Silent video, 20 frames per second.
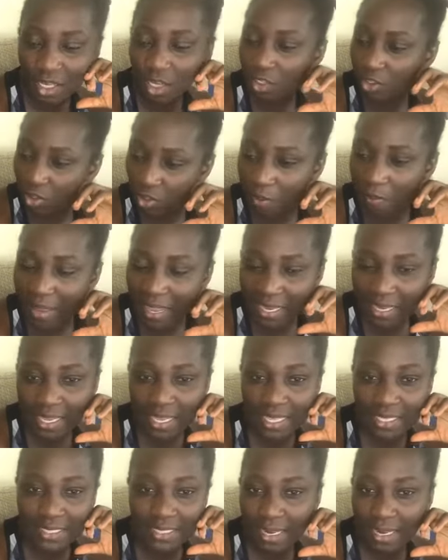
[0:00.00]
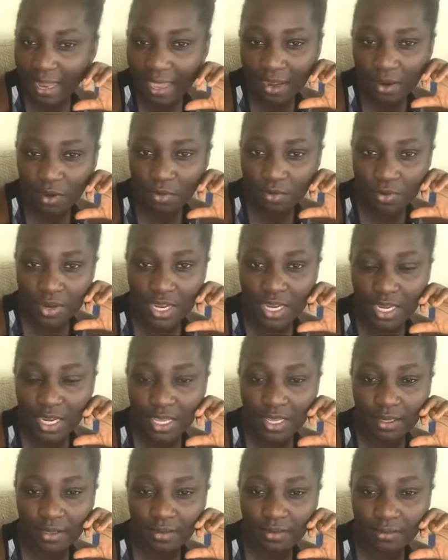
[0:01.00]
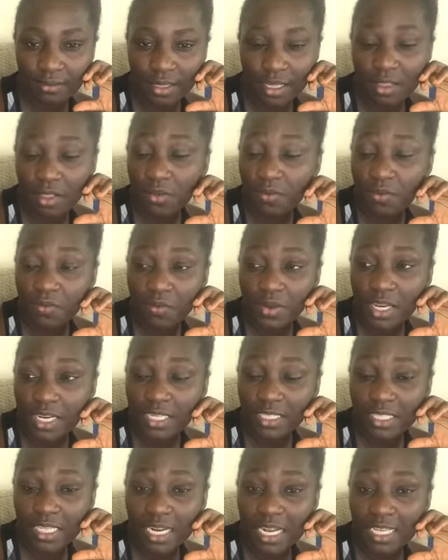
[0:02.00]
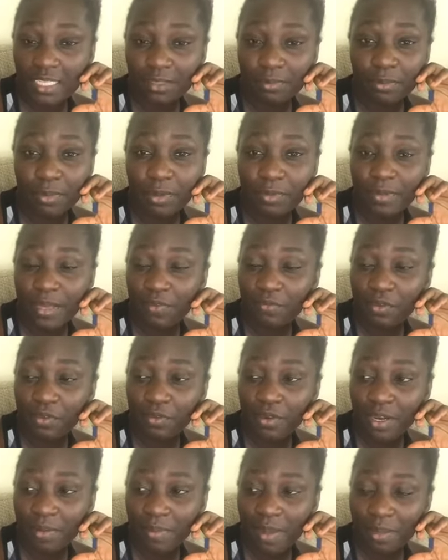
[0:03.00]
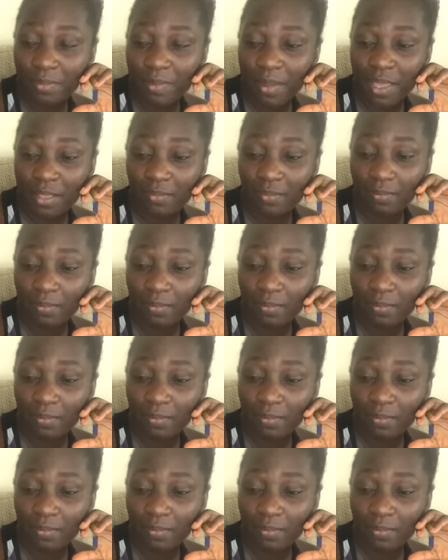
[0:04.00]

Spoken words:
So my kids like reading, and they will read it and ask, Mom, have you read Macbeth?